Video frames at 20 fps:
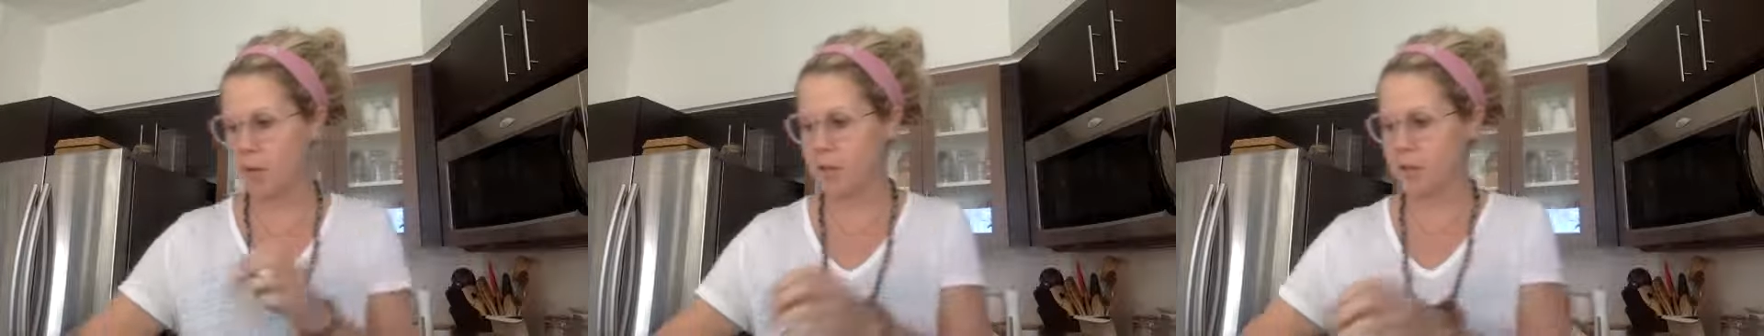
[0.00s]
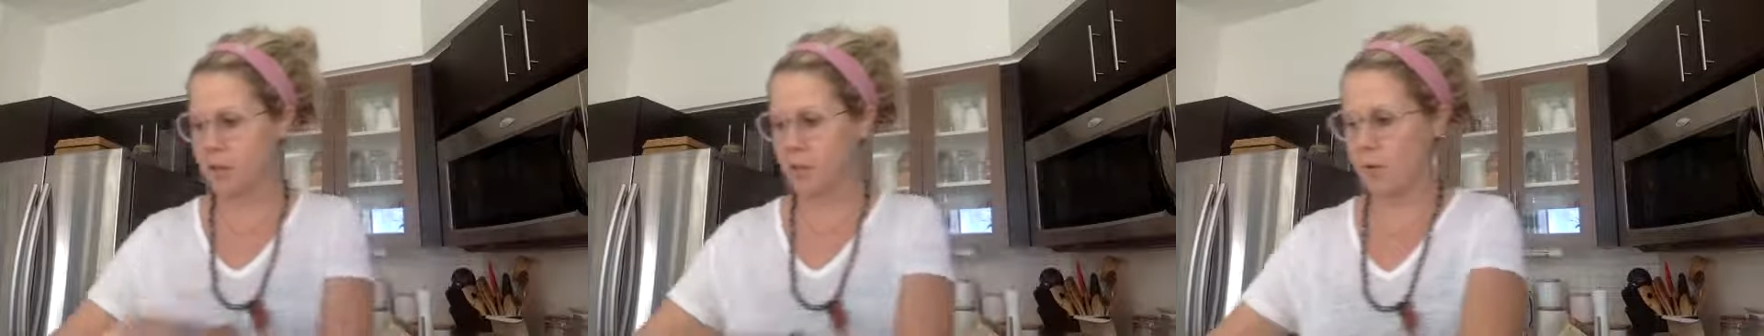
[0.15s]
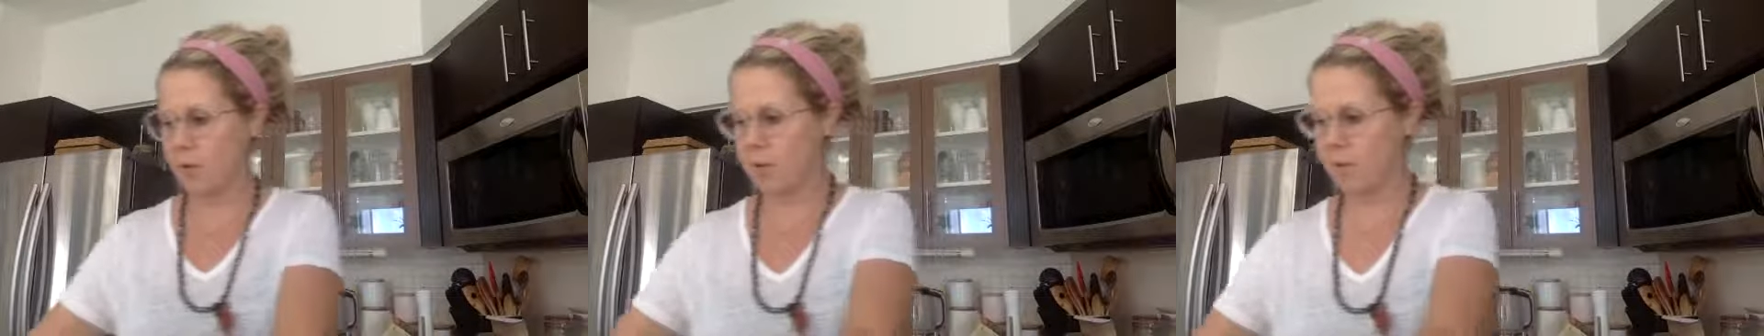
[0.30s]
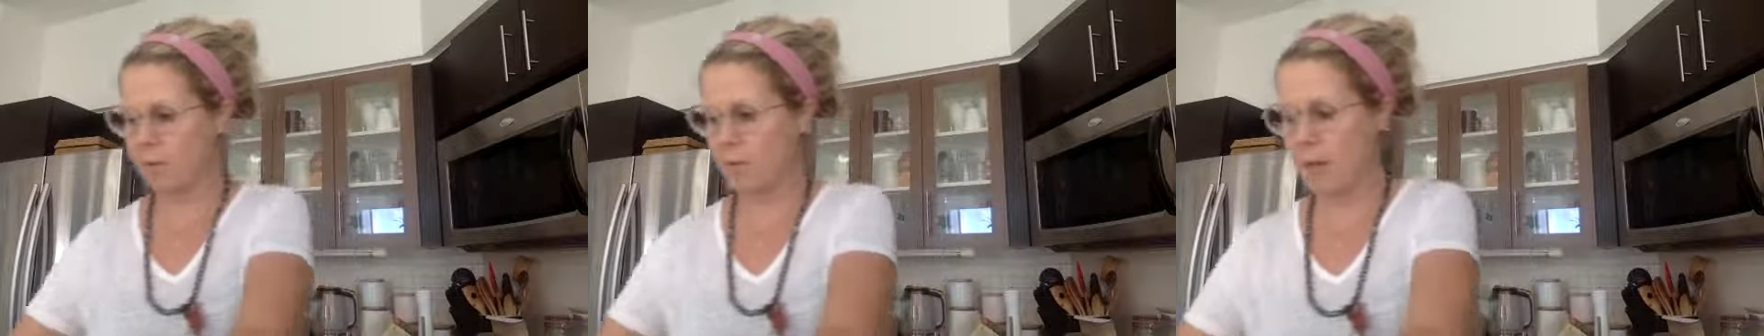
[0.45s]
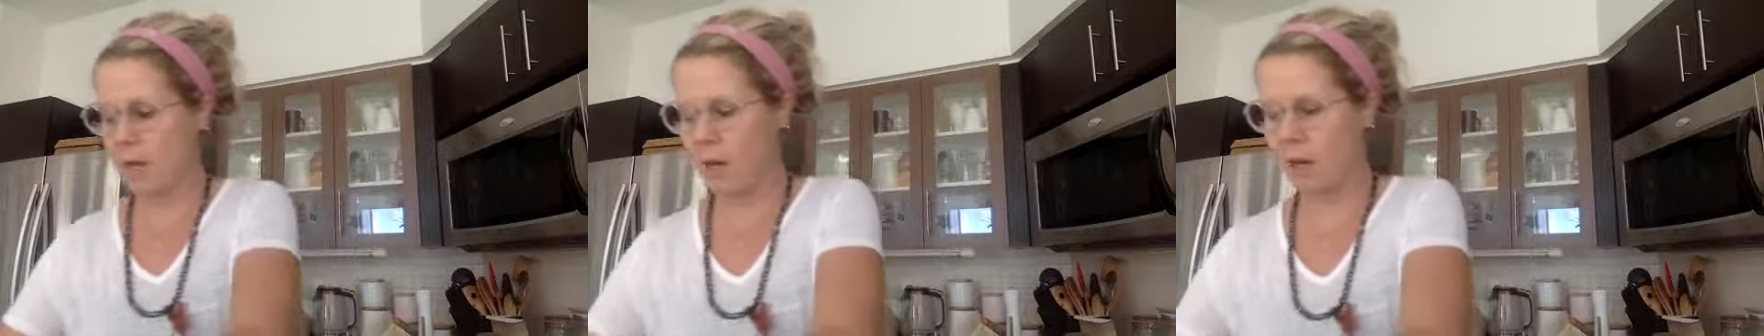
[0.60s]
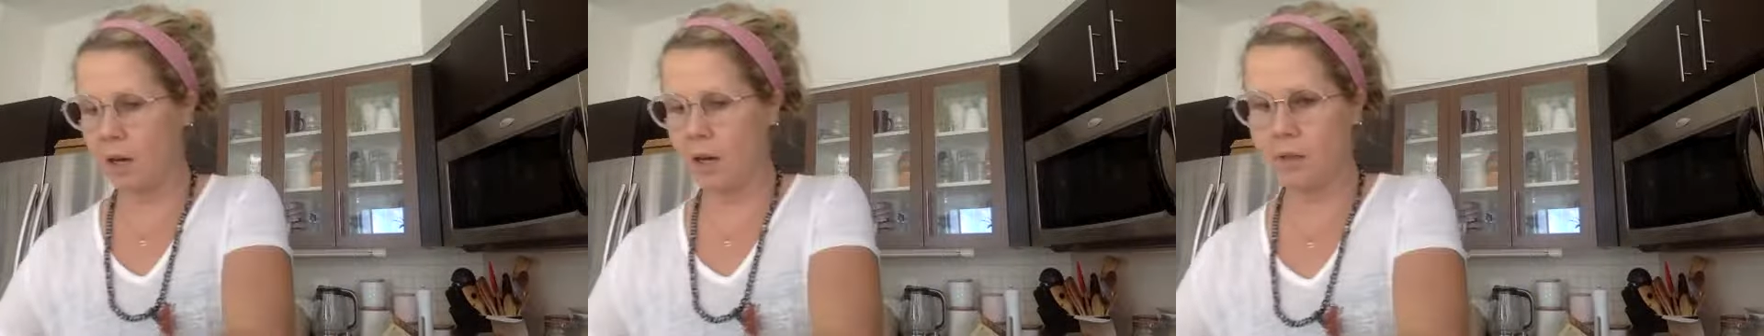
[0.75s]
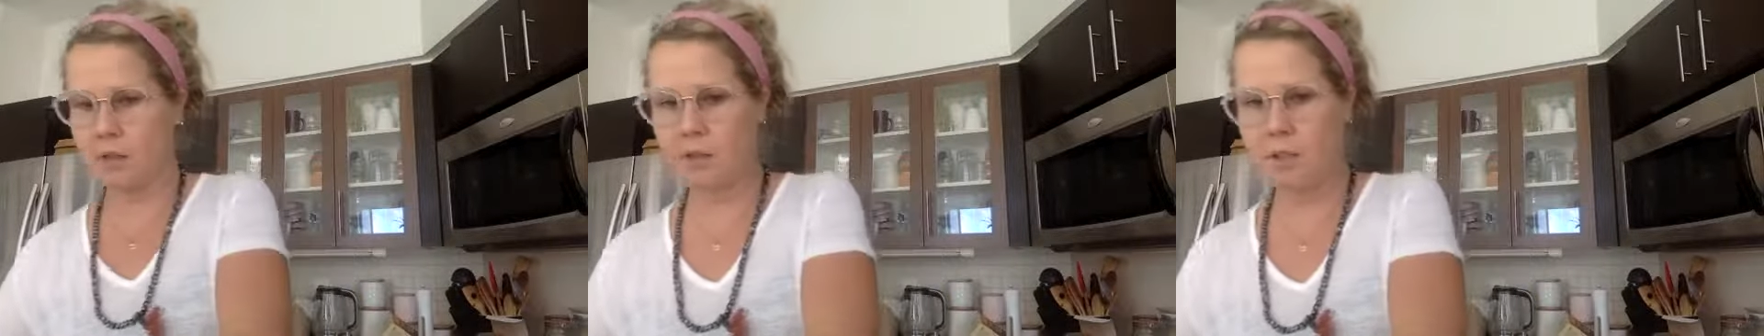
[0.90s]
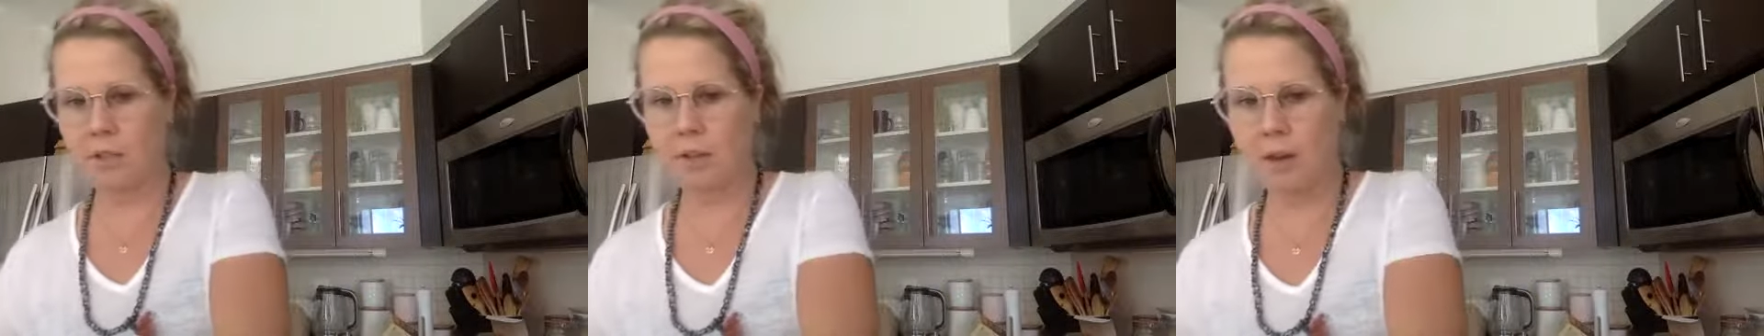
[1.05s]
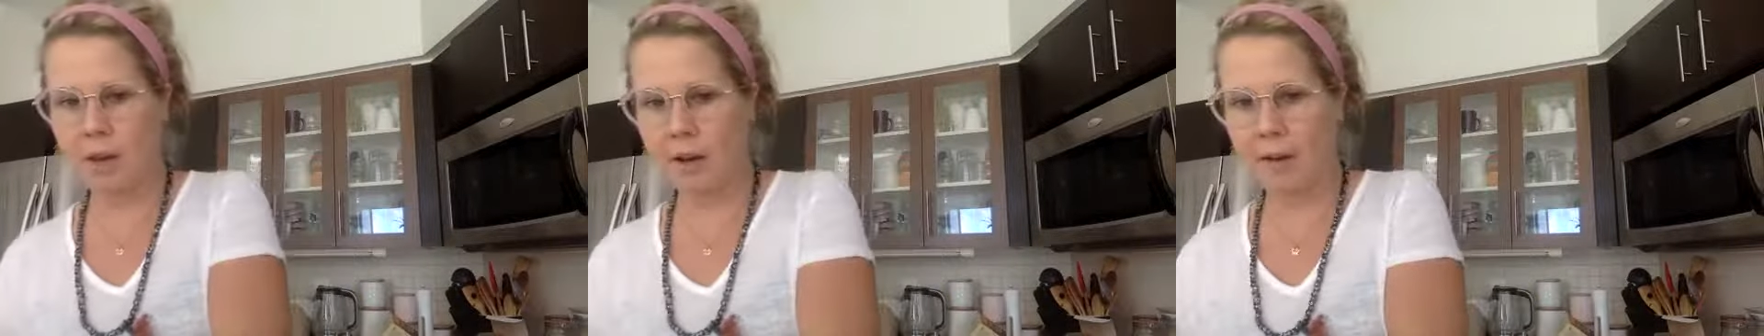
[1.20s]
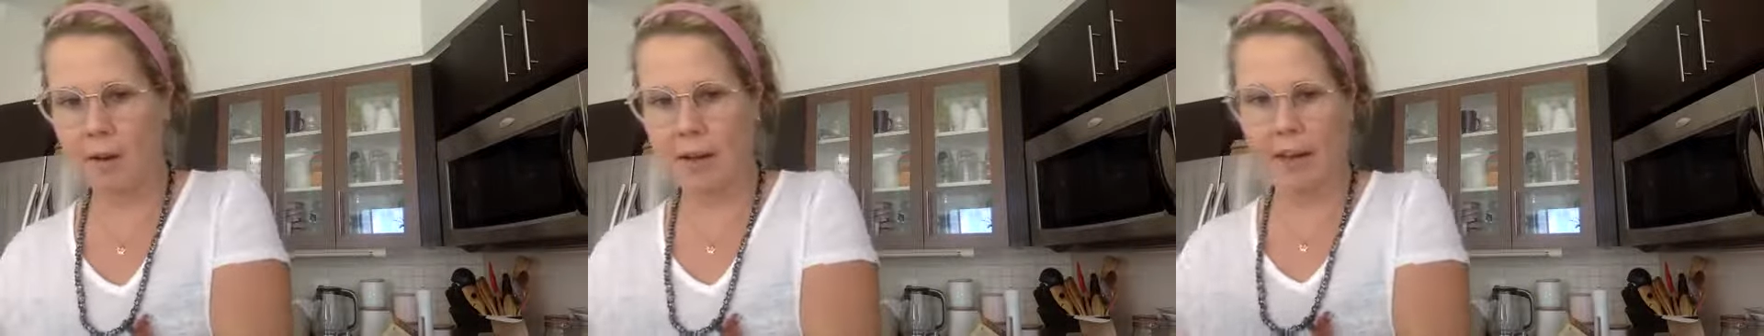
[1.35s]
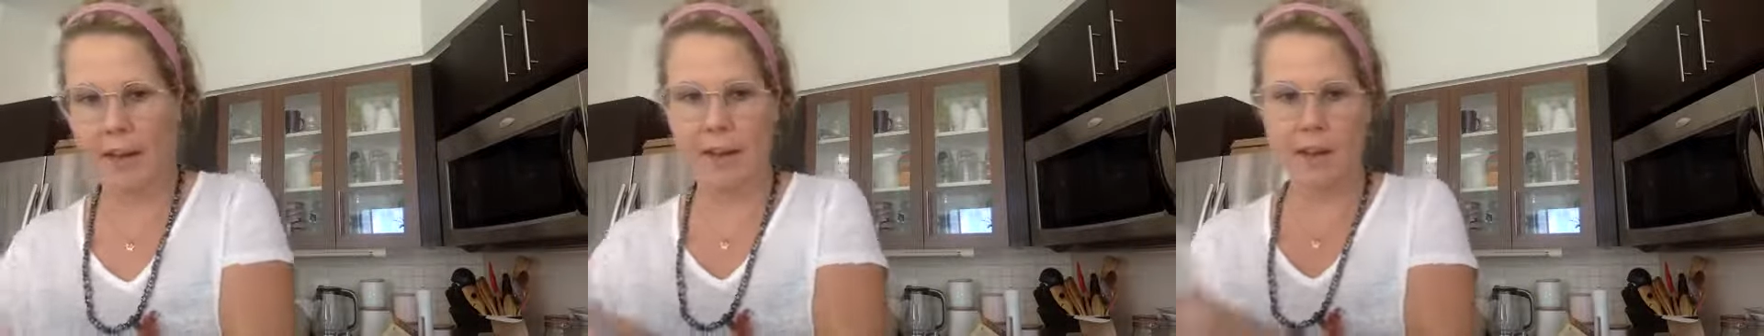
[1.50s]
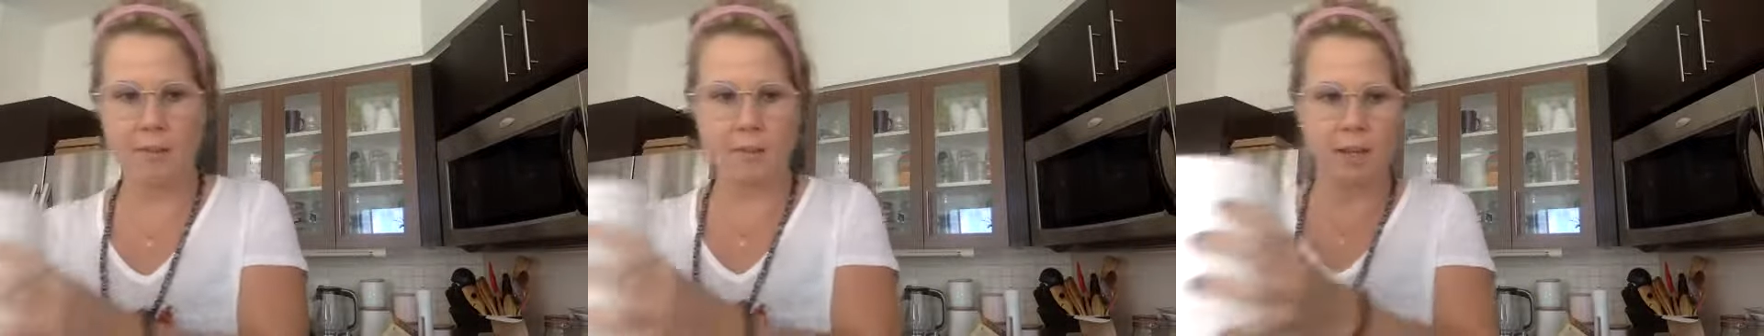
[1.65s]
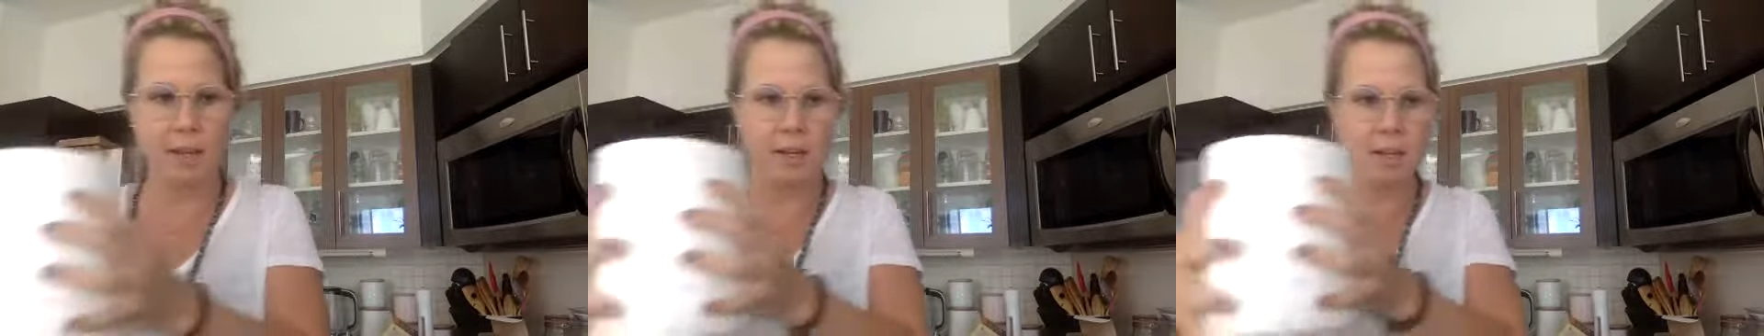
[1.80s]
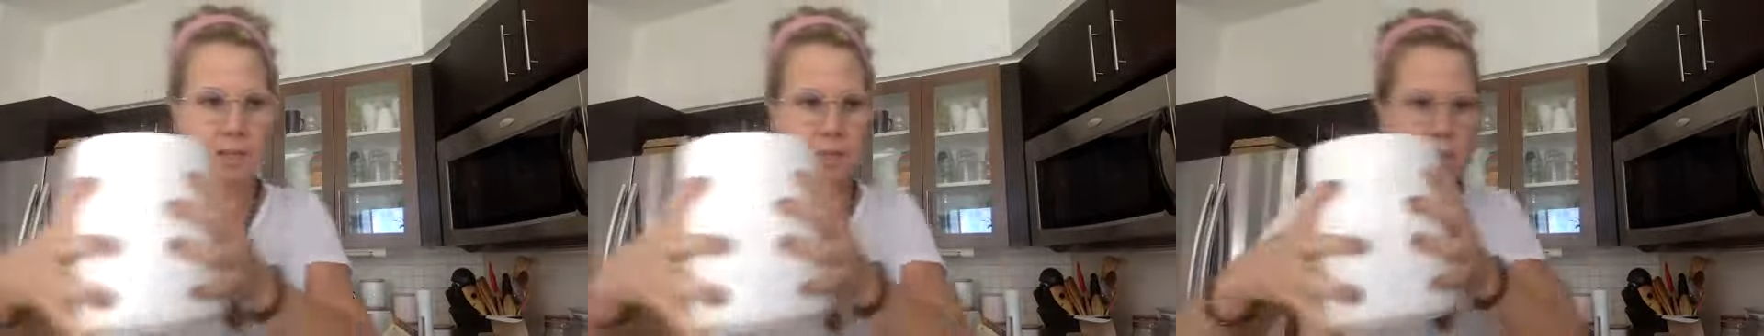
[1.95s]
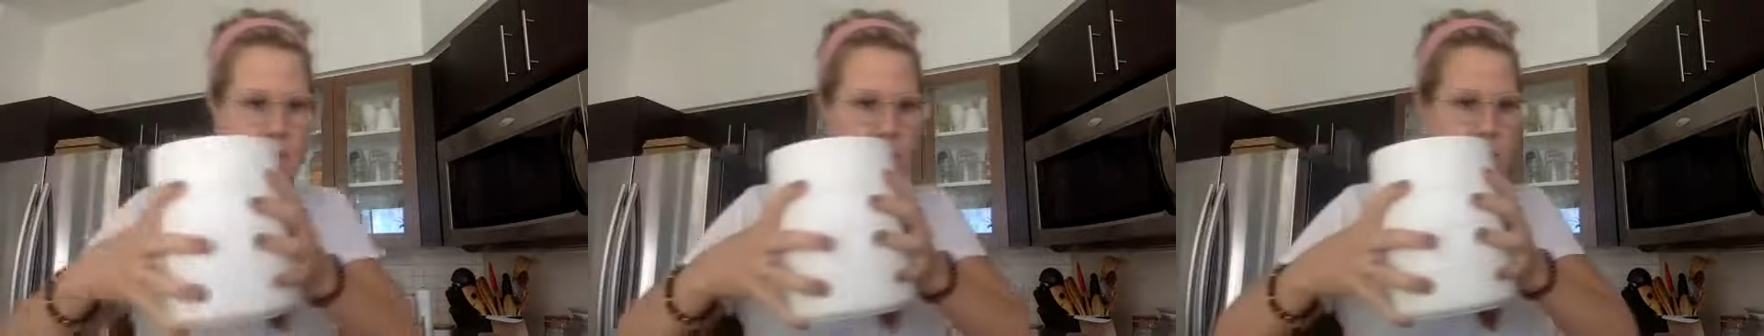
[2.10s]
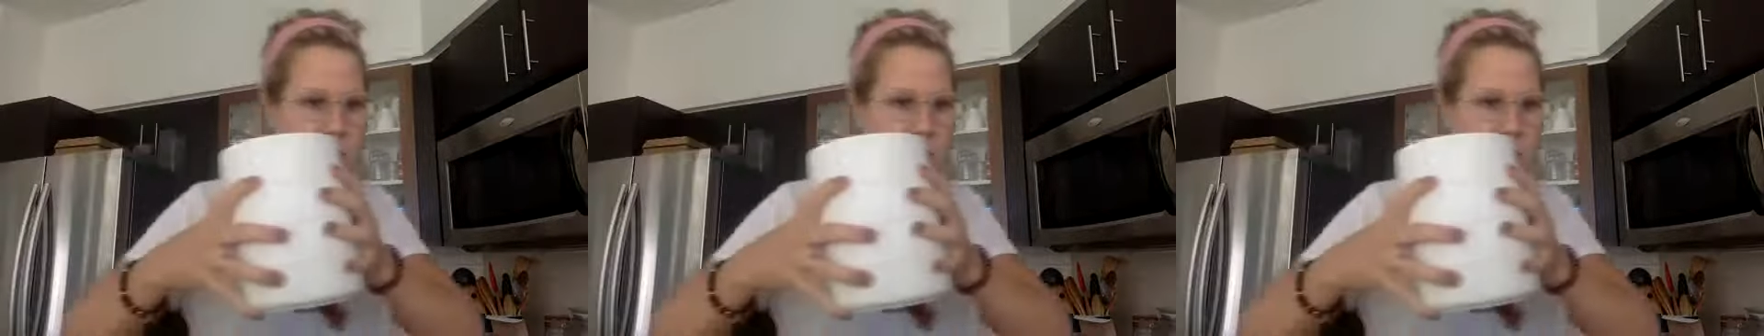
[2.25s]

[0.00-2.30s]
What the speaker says: so I'll show you how I have it. So